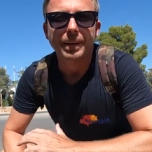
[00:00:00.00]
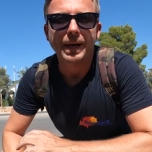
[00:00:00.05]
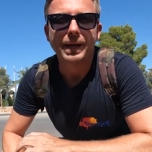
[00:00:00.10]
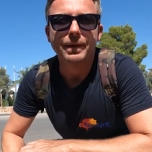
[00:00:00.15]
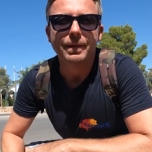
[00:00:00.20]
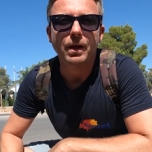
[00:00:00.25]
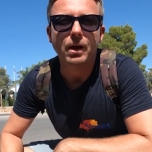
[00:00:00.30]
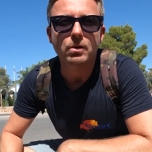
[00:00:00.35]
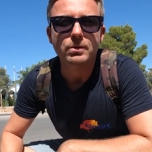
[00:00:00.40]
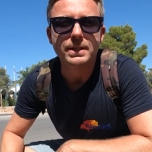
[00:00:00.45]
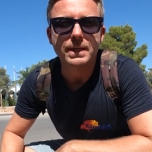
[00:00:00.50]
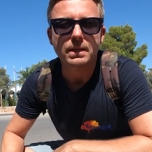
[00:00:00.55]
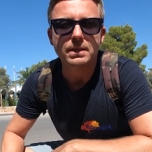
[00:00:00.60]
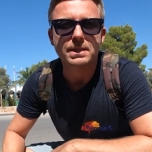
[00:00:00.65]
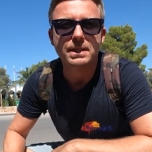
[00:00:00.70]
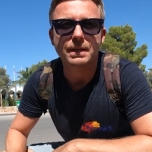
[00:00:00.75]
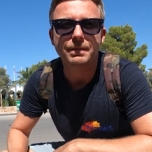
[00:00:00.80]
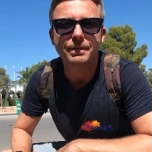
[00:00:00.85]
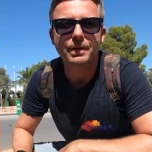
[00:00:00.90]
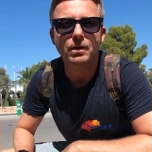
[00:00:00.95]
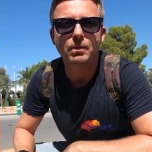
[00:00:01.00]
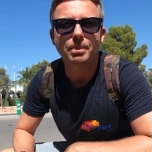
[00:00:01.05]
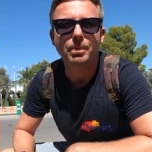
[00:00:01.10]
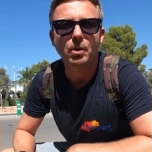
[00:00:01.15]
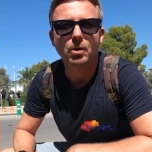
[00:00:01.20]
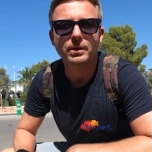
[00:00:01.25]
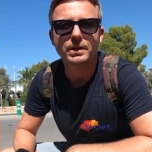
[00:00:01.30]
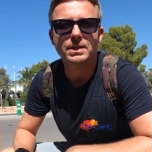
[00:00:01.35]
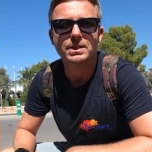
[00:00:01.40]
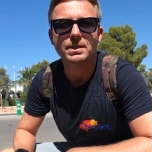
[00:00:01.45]
Back at the Hotel Sea View,
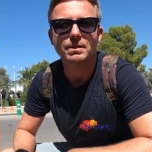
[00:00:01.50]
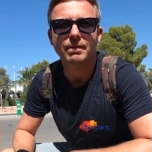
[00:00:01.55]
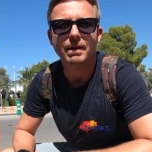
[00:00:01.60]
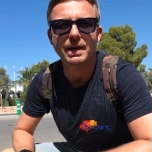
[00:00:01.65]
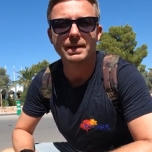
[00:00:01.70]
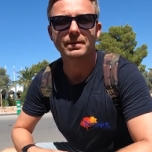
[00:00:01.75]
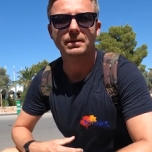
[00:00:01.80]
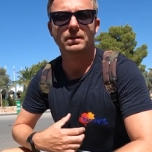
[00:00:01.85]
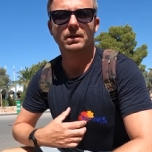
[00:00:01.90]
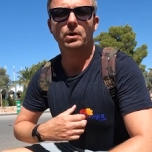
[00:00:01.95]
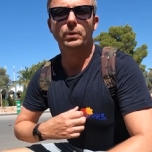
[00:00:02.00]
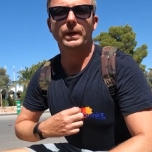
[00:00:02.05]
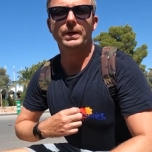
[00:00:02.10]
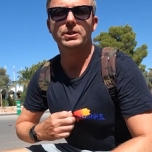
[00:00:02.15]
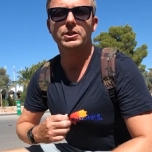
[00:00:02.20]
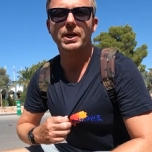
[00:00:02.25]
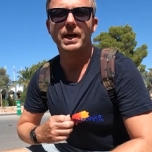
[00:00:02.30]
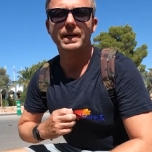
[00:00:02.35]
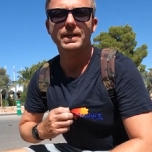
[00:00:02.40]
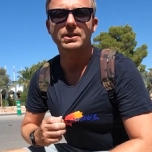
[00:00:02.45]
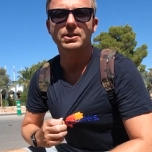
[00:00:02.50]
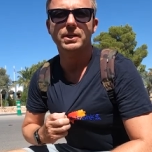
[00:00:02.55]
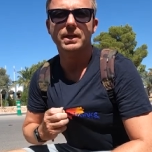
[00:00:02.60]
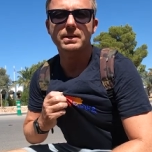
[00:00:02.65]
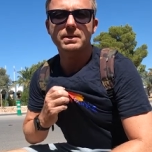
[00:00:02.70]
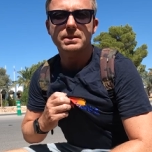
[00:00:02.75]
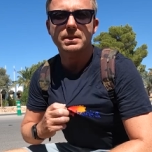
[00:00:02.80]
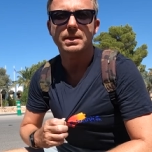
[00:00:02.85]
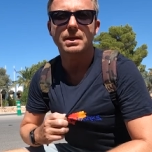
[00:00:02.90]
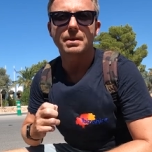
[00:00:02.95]
Port Des Torrent, quick change
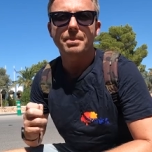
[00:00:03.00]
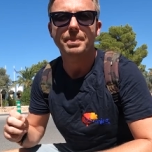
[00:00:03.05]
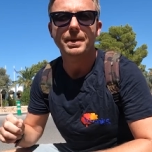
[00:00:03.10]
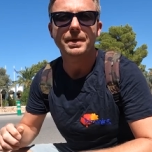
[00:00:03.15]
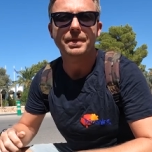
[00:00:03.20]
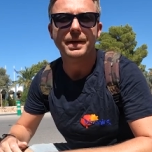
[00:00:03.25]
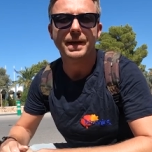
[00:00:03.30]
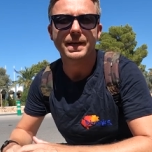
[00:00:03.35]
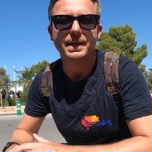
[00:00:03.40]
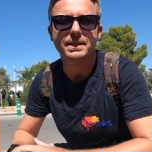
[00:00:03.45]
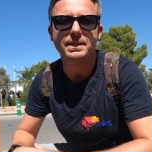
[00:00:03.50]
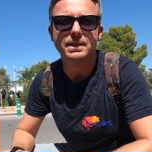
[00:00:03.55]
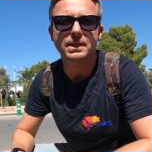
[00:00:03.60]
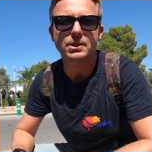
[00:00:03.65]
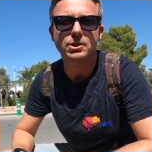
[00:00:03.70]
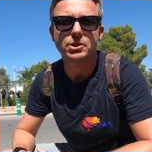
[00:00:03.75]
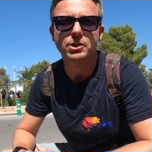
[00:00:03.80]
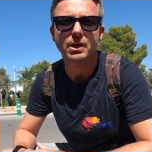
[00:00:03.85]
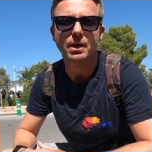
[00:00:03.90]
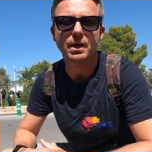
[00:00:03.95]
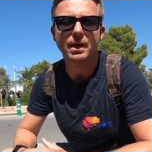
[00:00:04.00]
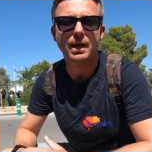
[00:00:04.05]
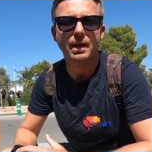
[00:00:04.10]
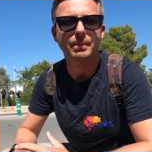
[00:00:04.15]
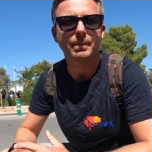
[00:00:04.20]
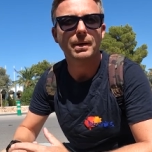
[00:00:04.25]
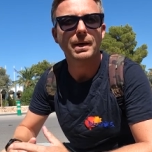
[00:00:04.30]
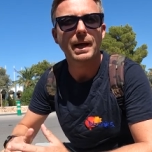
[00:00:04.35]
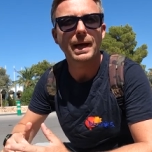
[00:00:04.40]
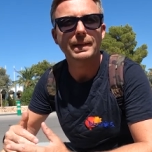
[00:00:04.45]
into the Ibiza Hire t-shirt, and
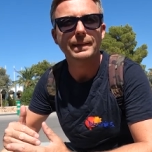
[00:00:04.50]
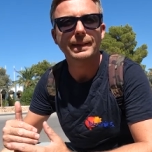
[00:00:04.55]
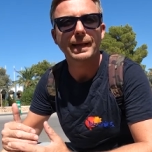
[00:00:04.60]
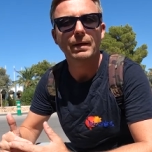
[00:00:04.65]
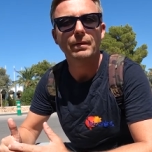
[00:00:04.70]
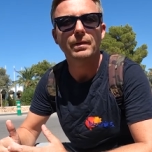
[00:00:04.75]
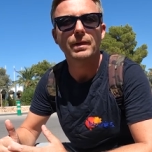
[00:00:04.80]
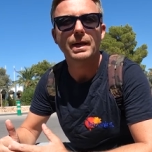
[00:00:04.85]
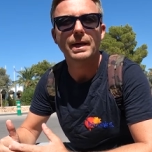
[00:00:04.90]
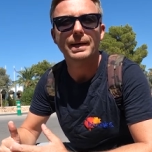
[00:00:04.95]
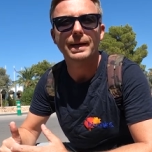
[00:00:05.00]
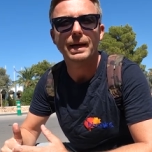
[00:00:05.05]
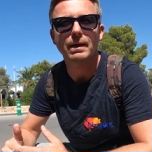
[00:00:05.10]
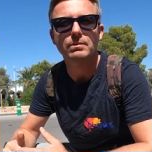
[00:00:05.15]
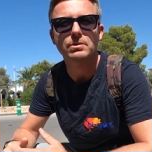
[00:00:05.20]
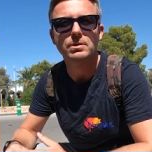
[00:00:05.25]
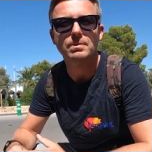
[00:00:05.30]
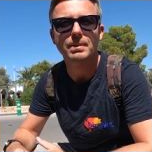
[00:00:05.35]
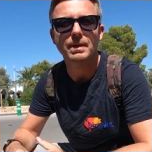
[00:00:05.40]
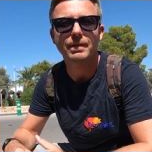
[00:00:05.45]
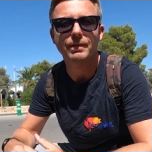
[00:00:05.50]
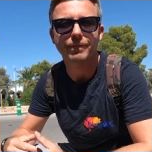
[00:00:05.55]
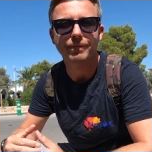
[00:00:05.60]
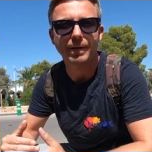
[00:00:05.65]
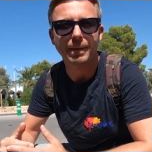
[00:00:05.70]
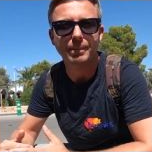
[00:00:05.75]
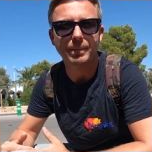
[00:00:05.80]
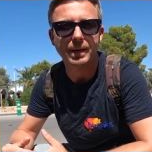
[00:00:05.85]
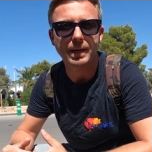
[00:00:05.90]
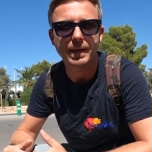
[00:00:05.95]
I'm going to head down there now to meet the
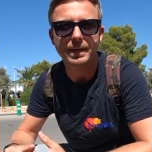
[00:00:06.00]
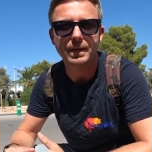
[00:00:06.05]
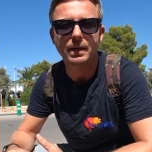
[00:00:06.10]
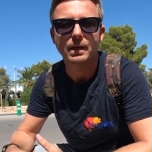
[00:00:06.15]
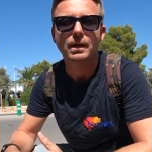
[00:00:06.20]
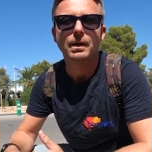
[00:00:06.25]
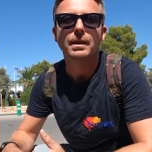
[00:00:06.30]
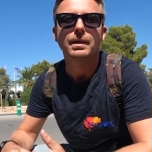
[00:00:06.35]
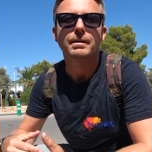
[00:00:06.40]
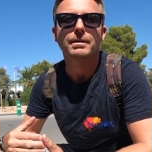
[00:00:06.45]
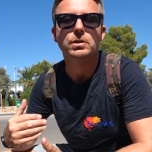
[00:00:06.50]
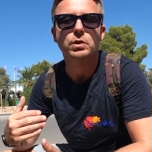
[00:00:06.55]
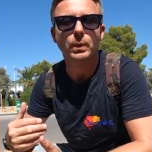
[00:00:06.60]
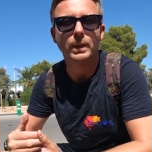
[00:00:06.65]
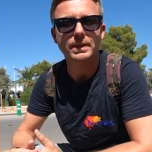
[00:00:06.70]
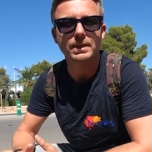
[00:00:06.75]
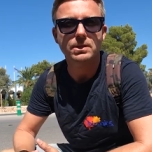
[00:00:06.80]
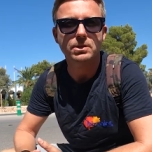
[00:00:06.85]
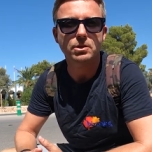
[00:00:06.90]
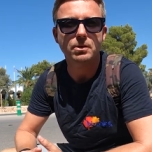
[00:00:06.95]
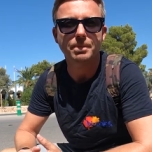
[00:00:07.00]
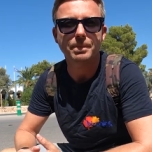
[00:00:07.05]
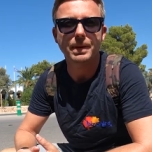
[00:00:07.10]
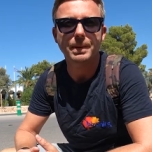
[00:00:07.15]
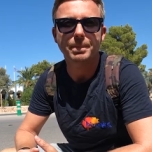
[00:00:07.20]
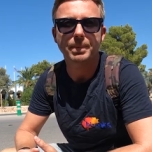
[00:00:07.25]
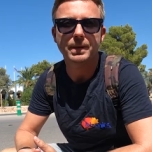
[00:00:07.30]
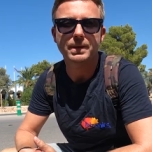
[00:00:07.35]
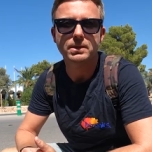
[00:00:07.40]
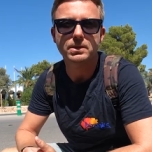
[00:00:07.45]
family. There are 22
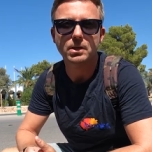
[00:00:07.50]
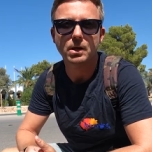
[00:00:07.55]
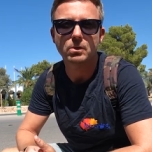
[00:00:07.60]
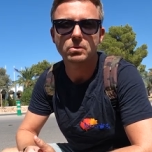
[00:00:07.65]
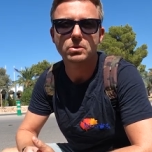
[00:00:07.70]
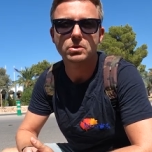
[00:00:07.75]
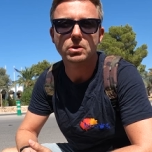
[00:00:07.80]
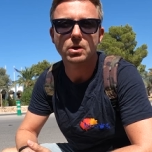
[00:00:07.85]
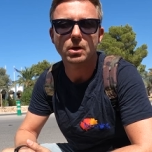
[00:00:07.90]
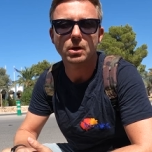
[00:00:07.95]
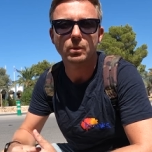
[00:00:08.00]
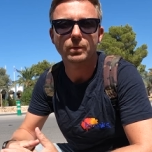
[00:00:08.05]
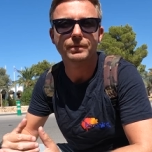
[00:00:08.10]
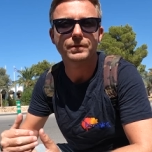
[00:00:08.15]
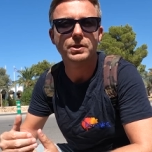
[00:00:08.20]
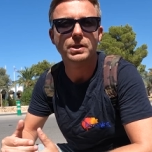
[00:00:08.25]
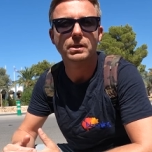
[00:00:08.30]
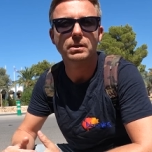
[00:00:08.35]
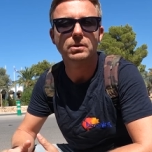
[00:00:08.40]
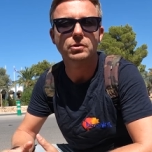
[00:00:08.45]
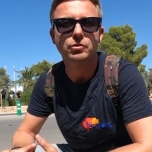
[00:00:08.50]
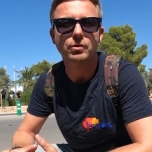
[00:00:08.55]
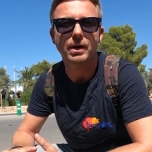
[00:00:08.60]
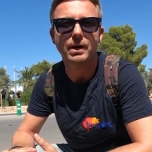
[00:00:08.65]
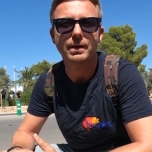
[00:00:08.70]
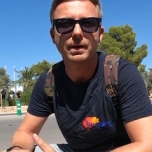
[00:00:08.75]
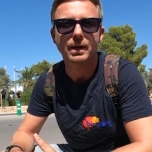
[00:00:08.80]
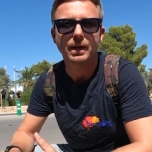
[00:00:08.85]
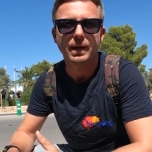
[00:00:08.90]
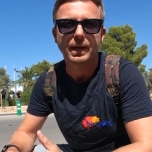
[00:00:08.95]
people in total with
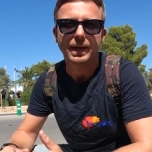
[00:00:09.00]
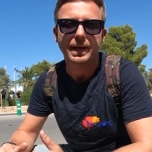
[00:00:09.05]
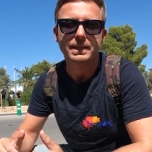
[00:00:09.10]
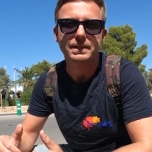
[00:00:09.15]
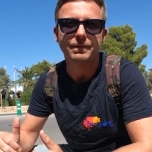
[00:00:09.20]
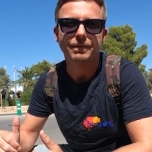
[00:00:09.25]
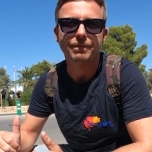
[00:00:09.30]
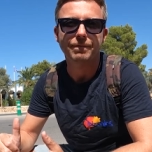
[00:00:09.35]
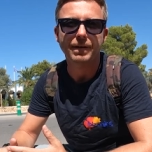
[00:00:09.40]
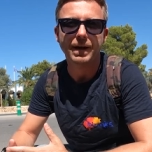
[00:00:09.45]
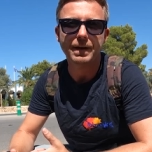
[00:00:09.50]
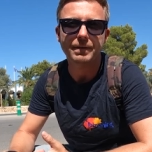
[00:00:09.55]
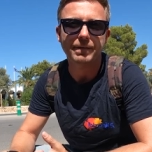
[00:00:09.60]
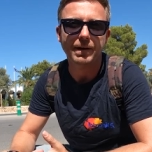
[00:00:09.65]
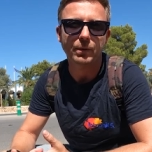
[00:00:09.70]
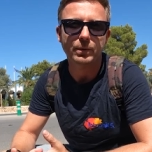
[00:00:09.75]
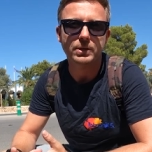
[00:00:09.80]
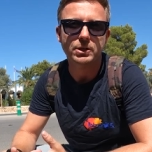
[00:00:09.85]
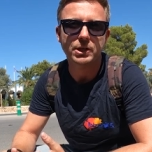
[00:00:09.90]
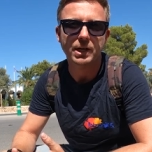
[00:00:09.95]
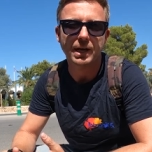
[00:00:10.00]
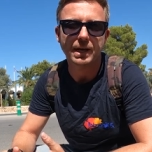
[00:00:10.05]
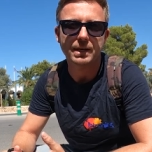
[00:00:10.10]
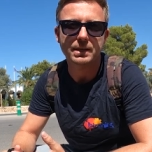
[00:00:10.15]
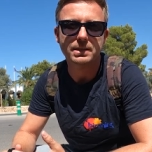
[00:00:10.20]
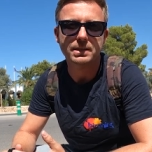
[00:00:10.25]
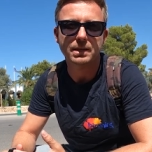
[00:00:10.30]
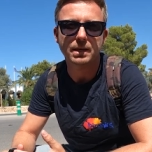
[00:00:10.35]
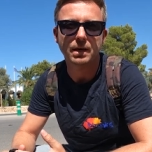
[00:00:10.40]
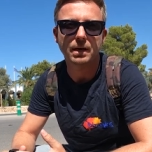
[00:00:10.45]
children. It's a 5-hour
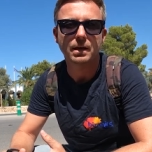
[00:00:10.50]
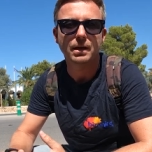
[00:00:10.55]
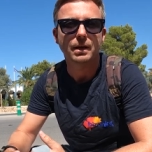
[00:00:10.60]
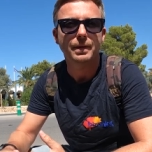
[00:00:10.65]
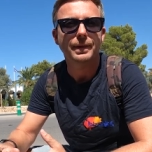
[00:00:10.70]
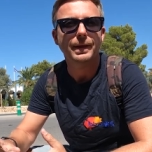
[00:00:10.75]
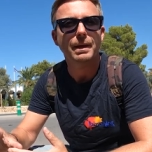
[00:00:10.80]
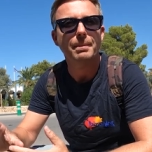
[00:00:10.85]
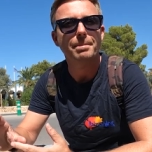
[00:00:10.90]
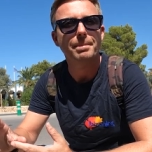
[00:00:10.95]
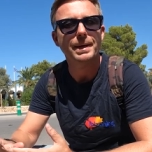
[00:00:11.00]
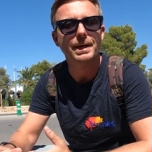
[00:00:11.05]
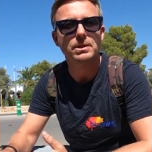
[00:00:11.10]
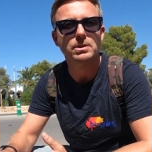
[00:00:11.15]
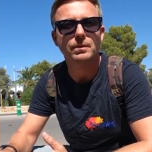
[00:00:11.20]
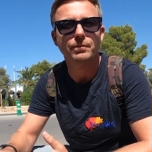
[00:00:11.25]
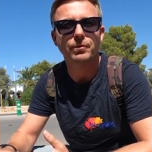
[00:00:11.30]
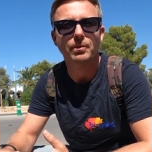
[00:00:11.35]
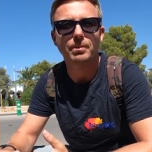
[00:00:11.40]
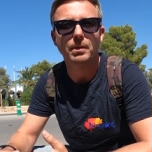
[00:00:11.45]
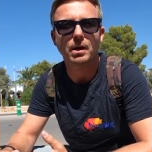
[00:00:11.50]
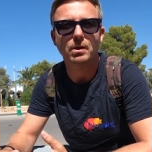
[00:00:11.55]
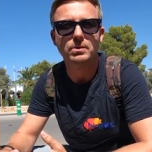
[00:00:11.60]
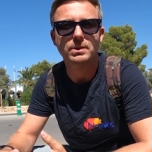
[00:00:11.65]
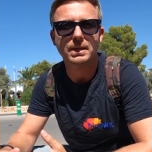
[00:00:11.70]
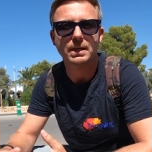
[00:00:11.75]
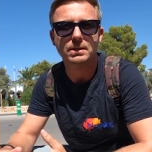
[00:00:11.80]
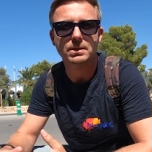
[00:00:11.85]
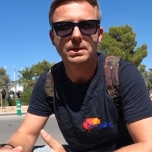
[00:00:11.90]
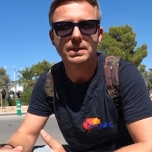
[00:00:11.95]
charter. They're getting picked up from the
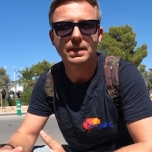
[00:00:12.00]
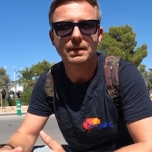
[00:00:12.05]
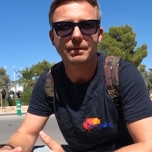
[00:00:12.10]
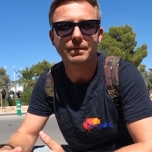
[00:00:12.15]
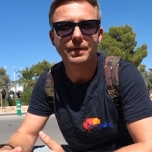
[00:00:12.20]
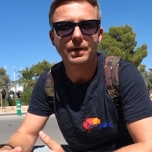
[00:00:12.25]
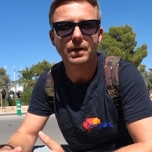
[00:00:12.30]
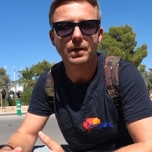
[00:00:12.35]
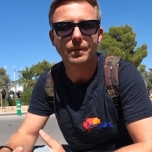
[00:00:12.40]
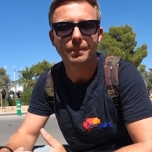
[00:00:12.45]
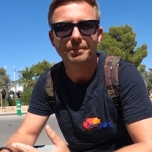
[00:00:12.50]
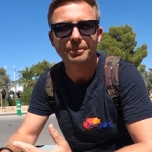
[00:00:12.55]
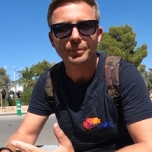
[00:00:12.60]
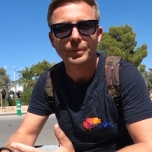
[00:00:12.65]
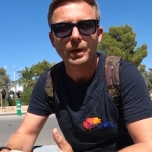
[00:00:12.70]
Hotel Sea View.